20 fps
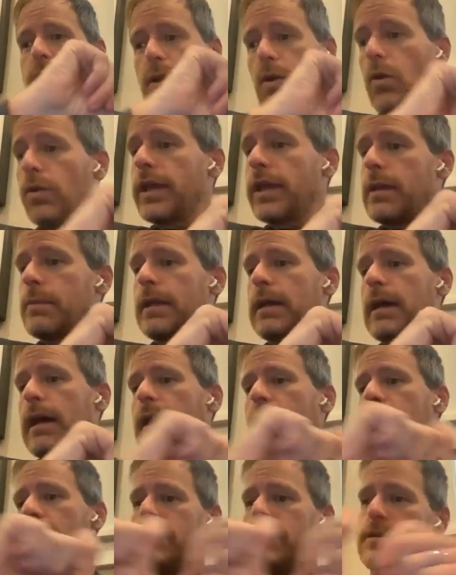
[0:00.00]
the old
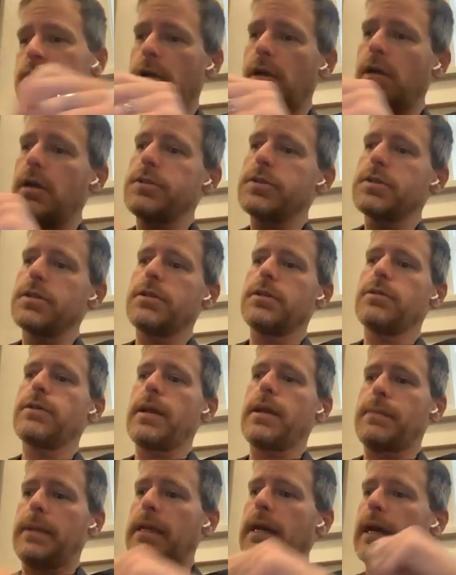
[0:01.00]
APIs onto new
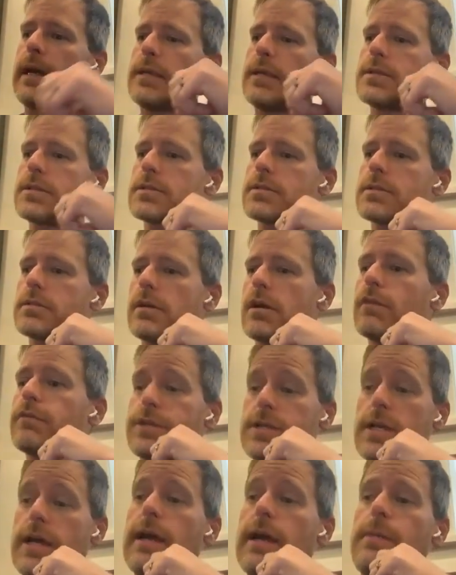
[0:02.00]
APIs
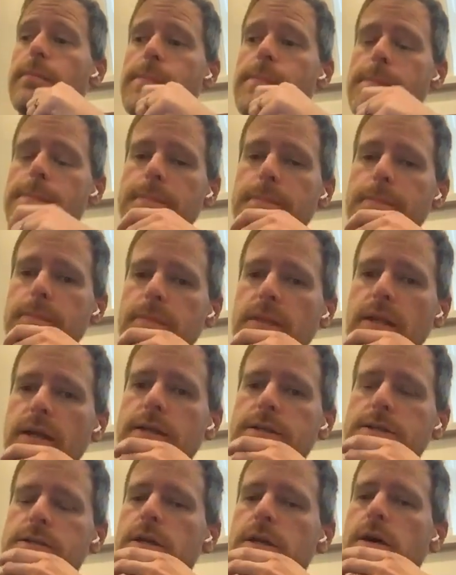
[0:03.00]
over time.
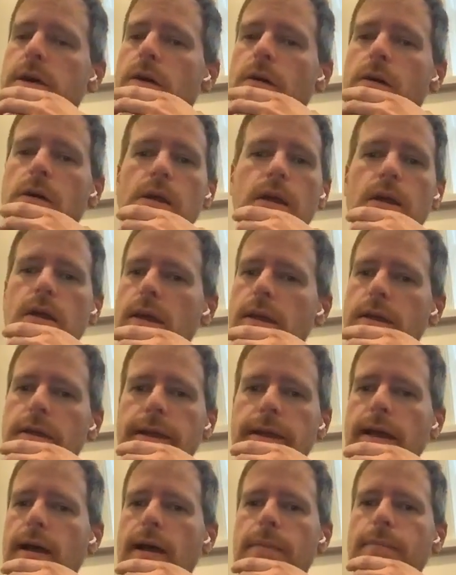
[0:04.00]
And so,
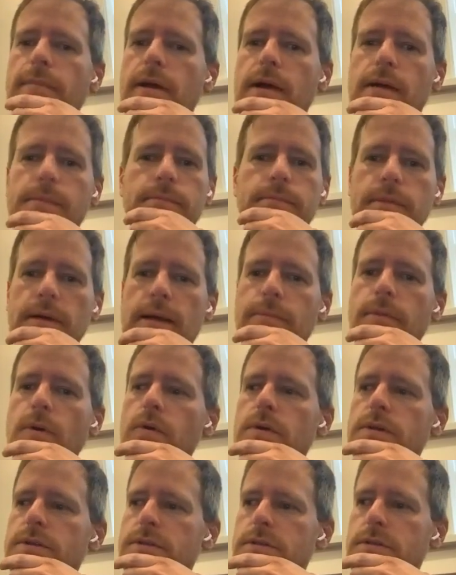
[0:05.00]
yeah, I'm
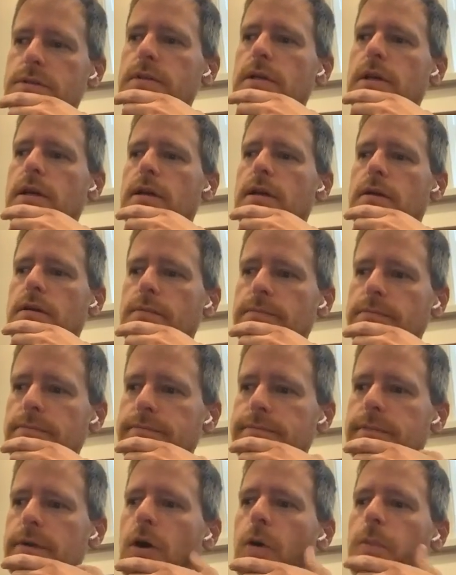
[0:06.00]
always
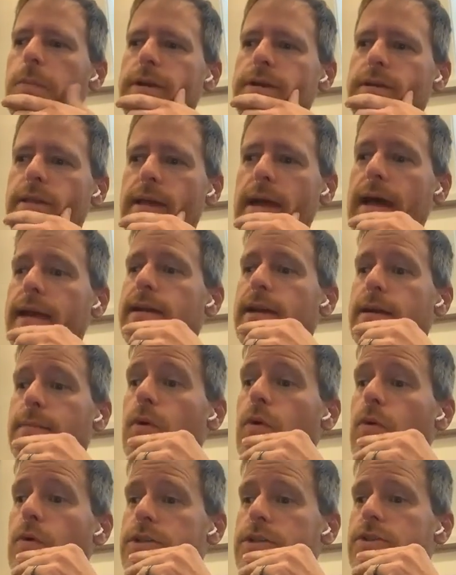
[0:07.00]
open to that, and
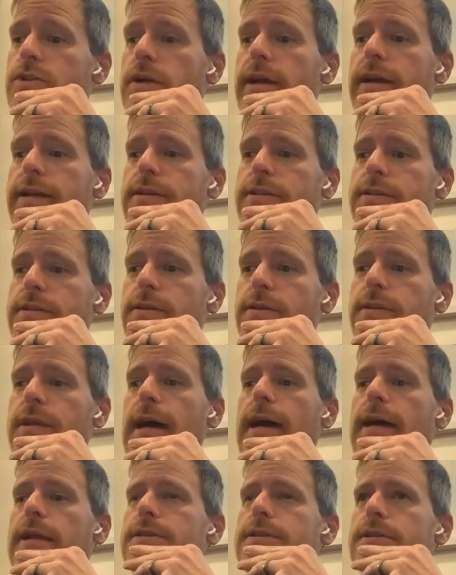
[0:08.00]
I'm always trying to do
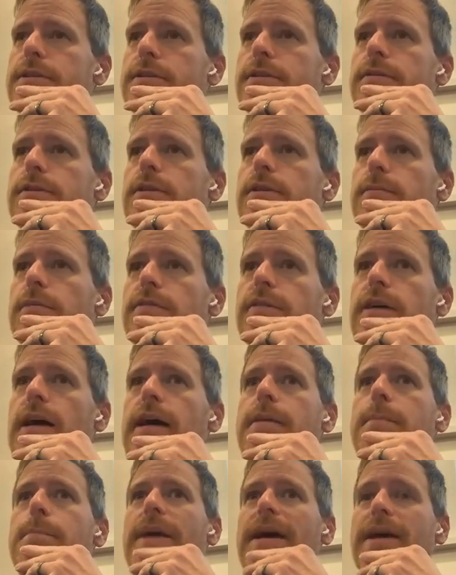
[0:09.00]
that to
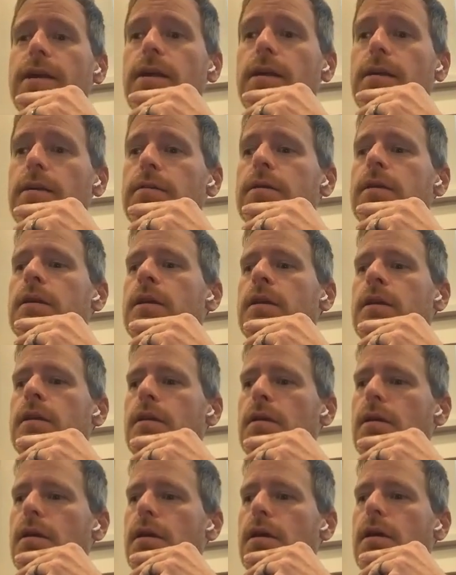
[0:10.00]
provide better,
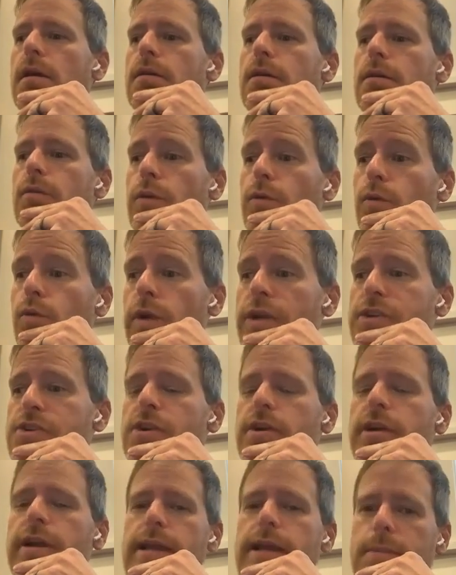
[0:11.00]

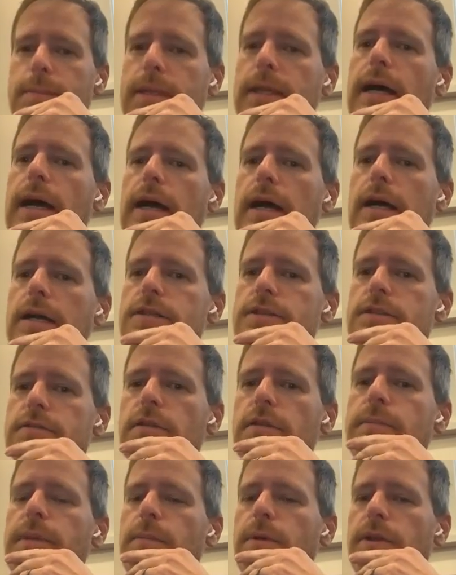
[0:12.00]
richer APIs
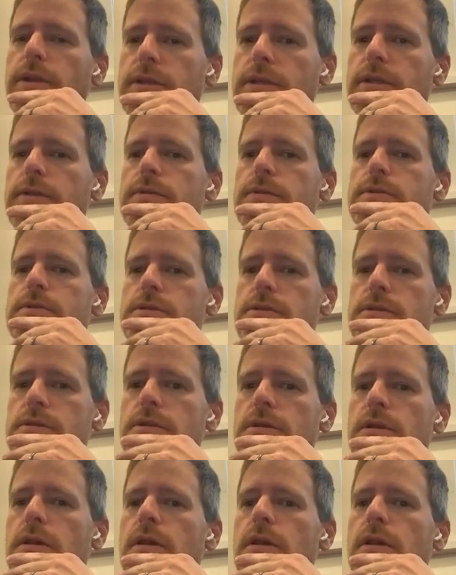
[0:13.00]
for people to use.